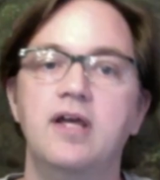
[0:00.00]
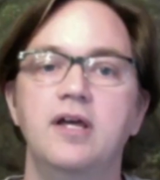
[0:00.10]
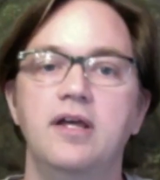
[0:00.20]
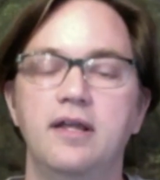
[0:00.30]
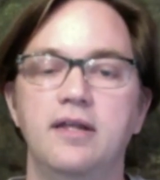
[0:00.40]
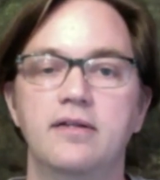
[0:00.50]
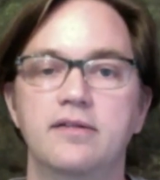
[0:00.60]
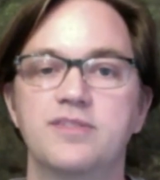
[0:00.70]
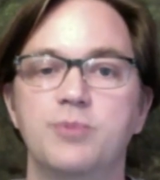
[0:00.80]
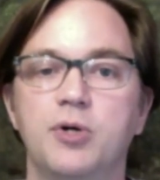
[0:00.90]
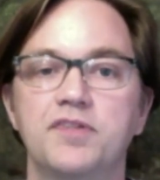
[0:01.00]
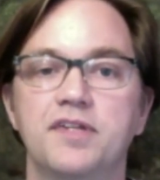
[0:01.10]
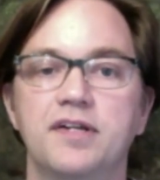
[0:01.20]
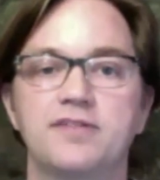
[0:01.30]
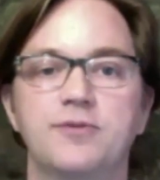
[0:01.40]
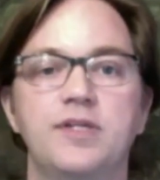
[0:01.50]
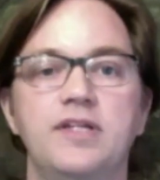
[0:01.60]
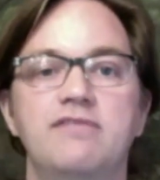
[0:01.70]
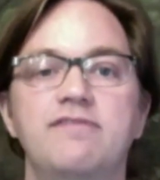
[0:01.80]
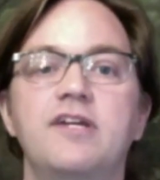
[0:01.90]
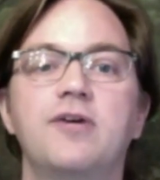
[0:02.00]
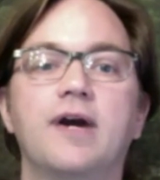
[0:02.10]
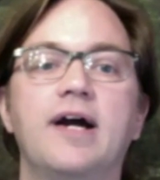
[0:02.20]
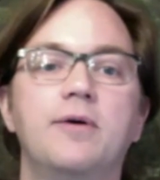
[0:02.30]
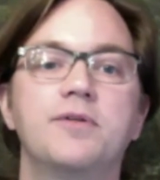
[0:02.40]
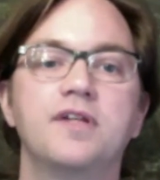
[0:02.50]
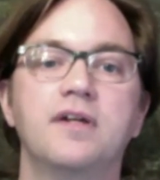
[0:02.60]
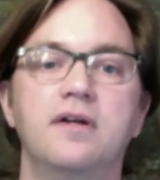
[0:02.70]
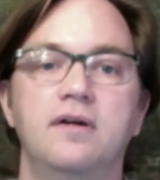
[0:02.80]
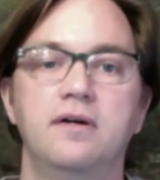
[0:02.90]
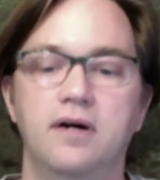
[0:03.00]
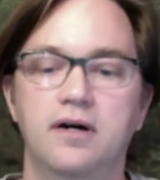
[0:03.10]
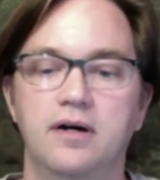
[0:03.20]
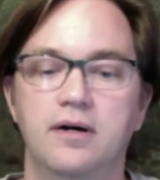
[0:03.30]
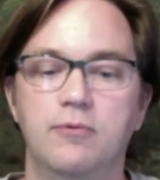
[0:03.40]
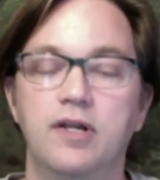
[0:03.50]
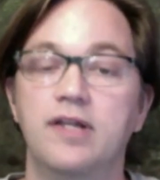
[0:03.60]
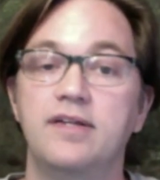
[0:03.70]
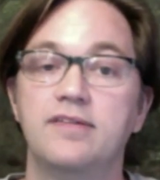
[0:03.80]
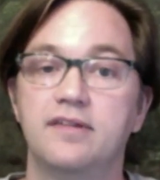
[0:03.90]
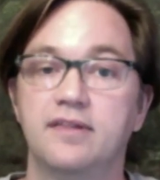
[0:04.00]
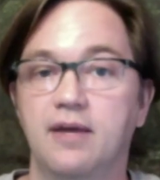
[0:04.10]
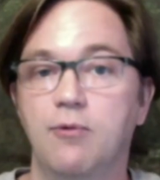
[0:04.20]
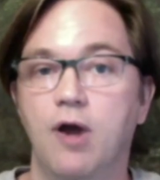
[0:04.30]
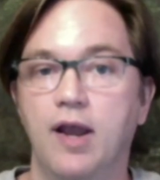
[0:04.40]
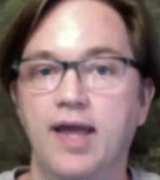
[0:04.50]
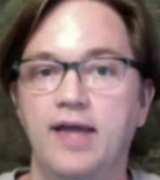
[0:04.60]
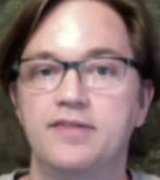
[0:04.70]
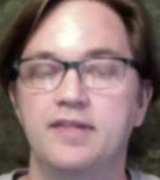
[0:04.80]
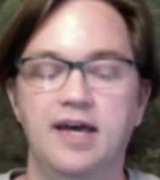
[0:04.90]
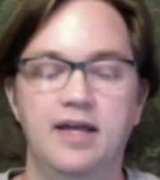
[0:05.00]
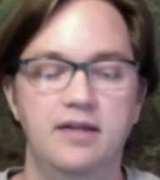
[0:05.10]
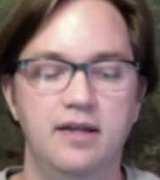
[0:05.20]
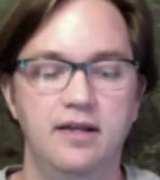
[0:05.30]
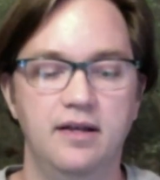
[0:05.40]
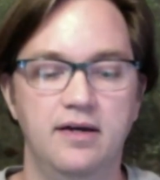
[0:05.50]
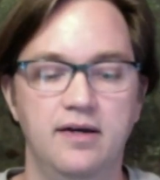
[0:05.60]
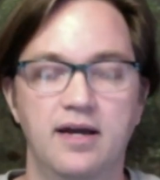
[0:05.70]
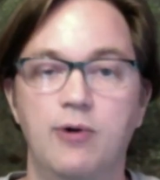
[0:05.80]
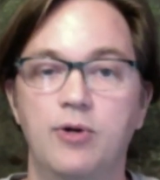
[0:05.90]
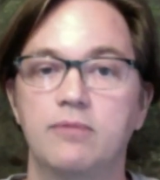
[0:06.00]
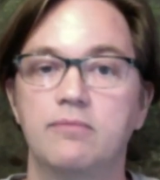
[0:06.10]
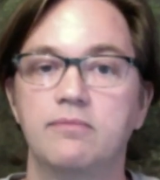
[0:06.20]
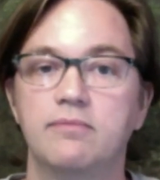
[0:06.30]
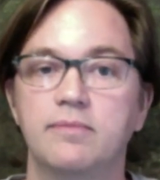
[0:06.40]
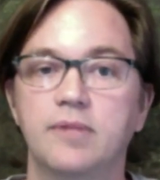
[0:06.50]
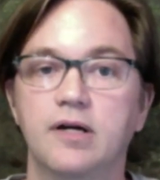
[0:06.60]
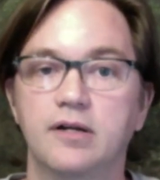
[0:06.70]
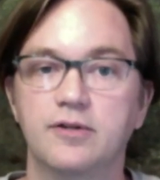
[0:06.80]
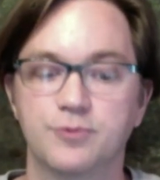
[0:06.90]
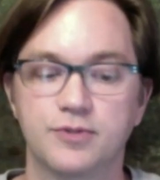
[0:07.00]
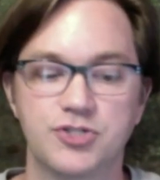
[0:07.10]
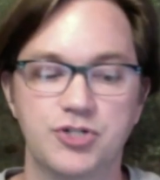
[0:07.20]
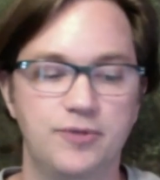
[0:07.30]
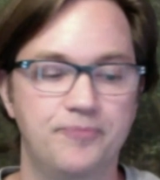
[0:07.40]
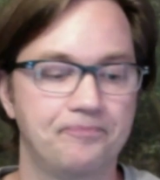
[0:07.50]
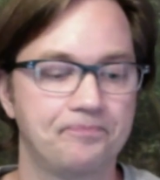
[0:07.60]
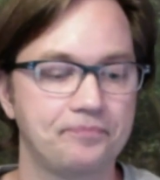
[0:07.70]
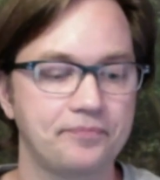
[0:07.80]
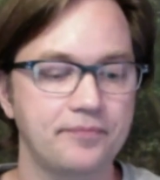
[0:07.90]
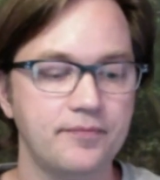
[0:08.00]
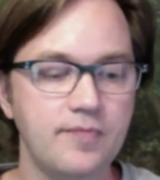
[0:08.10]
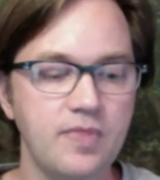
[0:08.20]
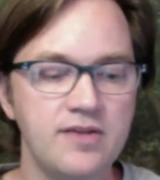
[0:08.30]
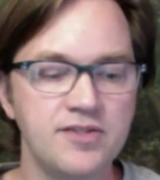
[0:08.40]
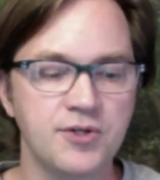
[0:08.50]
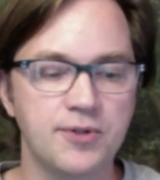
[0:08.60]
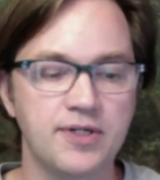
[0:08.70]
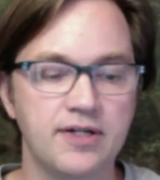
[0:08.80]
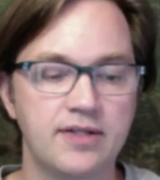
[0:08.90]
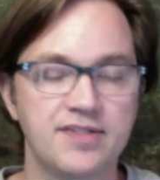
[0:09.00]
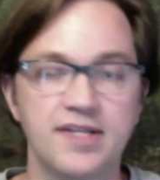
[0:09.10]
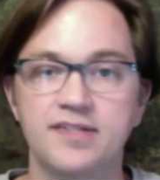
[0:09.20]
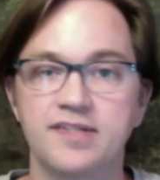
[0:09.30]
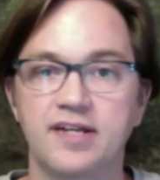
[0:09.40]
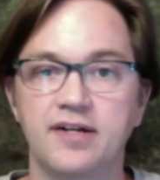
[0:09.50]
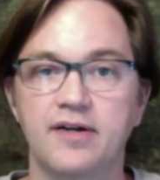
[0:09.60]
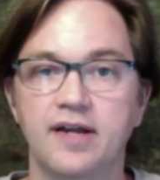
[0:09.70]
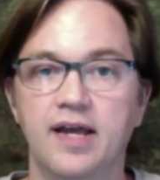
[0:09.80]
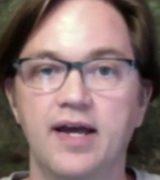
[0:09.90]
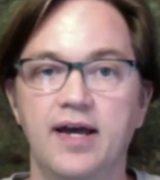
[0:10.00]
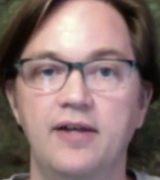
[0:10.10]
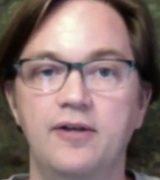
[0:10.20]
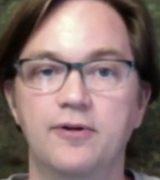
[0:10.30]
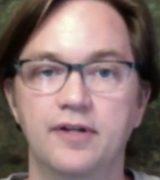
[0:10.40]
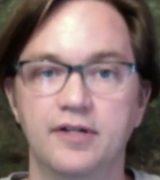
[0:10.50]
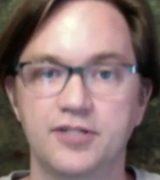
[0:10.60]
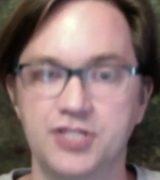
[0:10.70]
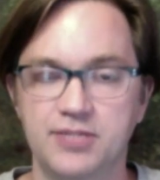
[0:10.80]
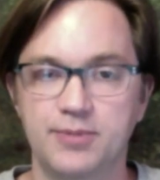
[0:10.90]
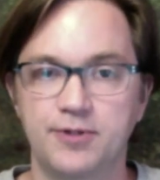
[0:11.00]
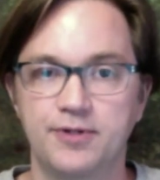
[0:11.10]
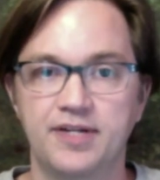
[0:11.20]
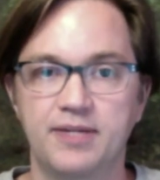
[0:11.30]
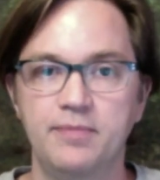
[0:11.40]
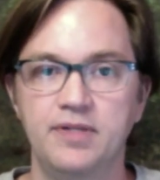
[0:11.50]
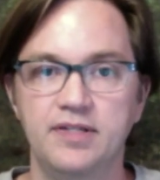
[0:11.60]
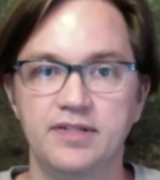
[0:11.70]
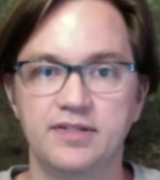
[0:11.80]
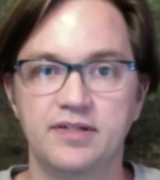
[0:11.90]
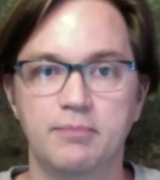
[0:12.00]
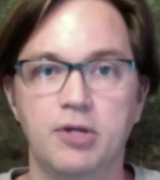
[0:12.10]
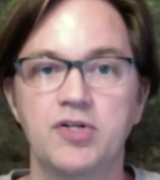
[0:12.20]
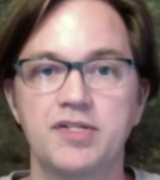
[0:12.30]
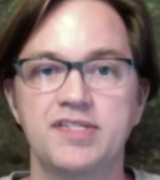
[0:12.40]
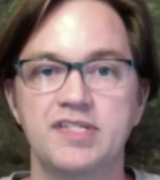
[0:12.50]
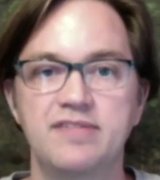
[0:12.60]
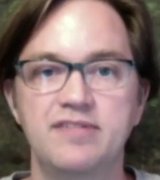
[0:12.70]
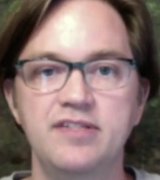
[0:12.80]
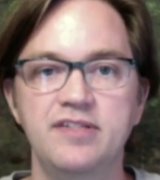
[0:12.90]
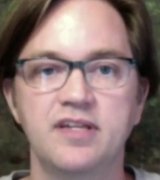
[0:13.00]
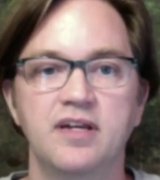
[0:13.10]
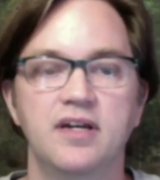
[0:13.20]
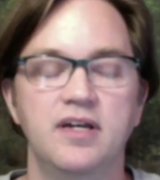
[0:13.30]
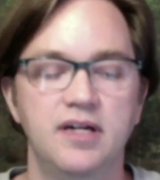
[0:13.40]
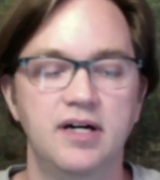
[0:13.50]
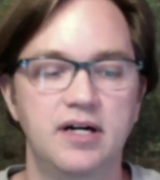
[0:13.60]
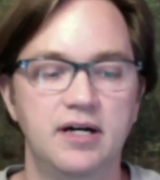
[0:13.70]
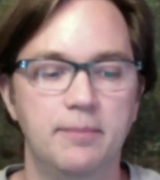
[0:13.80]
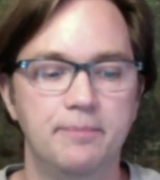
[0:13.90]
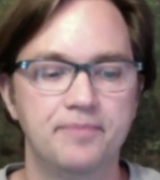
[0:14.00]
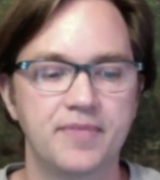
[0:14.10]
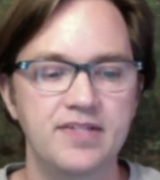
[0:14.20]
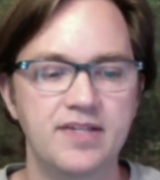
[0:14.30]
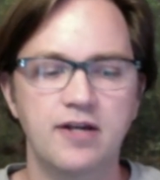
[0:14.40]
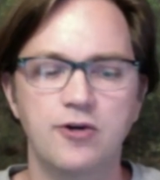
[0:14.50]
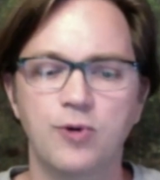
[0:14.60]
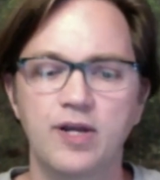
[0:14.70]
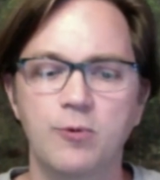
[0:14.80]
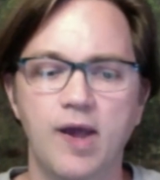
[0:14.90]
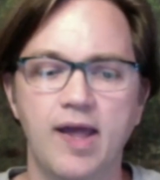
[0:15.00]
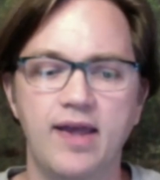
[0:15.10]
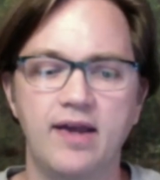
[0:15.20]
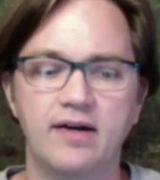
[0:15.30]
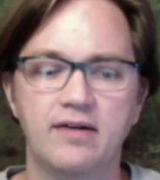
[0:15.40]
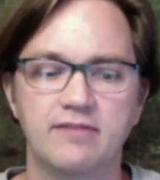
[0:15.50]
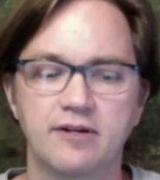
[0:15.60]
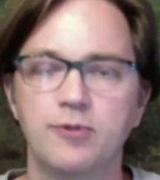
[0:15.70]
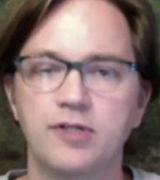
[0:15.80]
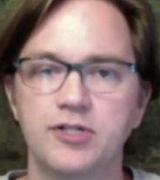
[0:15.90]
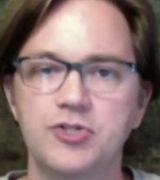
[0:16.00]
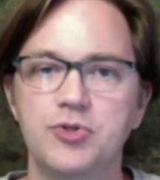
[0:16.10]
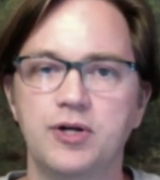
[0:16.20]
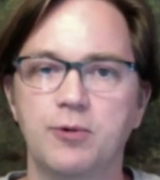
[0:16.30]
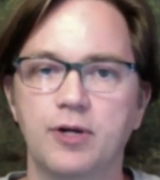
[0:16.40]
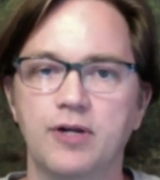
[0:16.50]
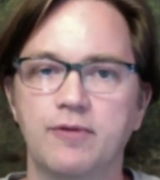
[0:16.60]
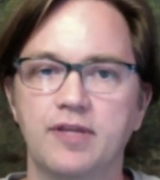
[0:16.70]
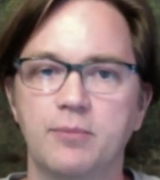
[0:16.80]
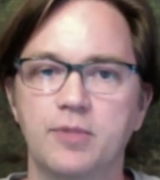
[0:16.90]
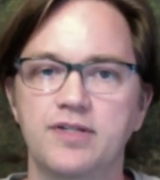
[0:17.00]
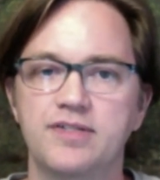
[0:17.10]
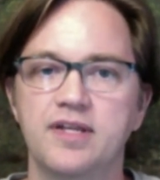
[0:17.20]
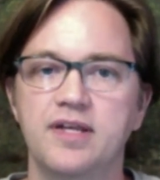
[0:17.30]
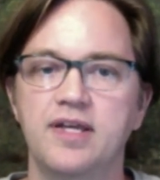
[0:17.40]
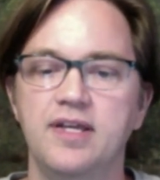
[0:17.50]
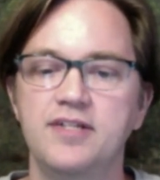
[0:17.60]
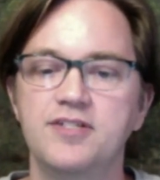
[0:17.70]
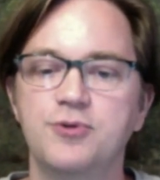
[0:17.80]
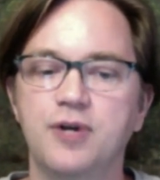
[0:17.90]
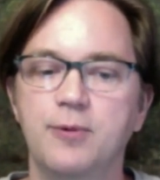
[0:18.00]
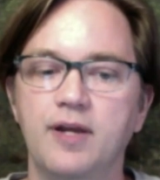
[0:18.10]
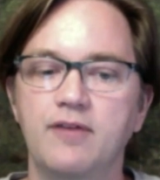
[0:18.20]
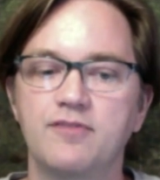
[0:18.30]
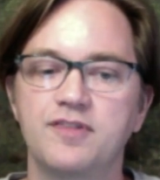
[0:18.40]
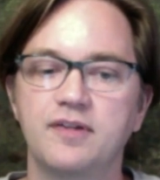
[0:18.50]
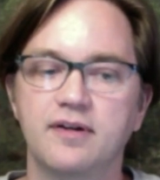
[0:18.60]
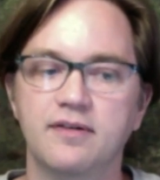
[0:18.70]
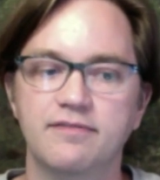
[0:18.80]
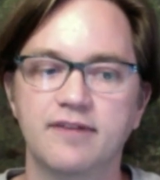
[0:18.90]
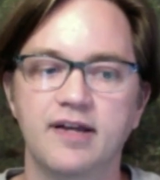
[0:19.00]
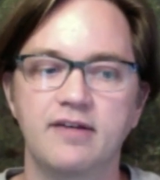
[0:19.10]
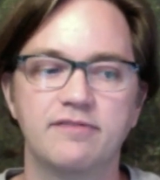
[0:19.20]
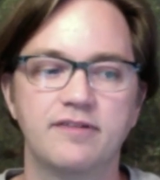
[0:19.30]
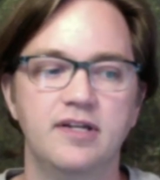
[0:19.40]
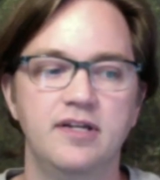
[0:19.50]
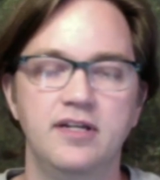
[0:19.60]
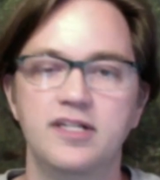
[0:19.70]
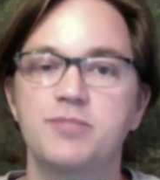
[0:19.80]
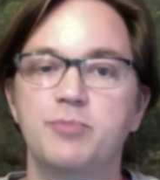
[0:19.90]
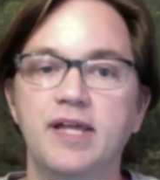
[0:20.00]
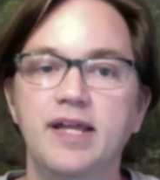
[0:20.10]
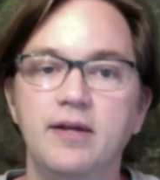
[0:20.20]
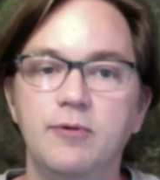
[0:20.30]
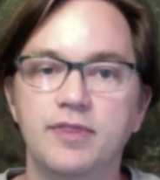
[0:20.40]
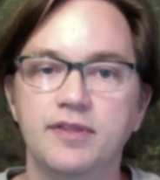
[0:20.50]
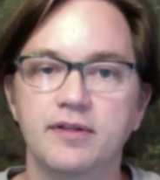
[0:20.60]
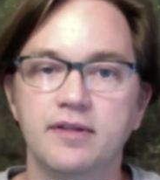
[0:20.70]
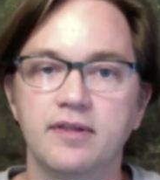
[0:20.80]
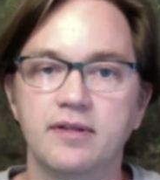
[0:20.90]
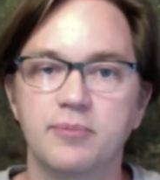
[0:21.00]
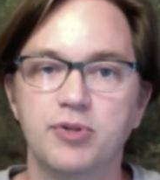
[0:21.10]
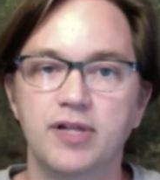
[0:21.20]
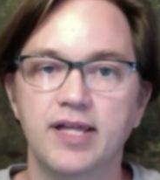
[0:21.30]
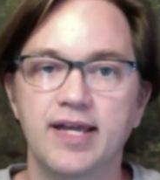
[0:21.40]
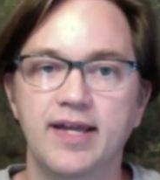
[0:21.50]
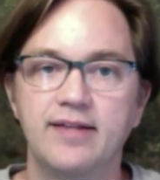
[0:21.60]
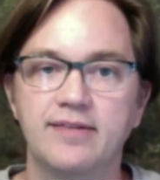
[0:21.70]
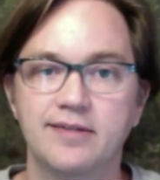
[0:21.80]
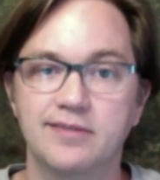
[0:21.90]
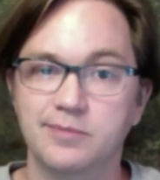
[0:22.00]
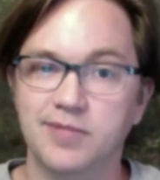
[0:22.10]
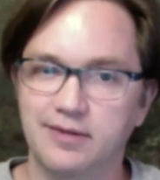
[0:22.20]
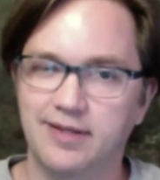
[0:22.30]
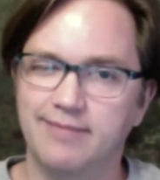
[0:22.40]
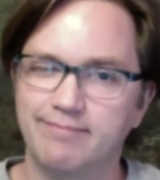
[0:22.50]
in the small scale. So we need to figure out uh, what it is that they want to add to that and uh, how it uh, goes with the show. So uh, the set designer at Notre, uh, Shakespeare Notre Dame is uh, Marcus Stevens. Um, he's got a great way of, I really enjoy working with him because he has a great way of, of kind of explaining what the, the play, like sometimes, like,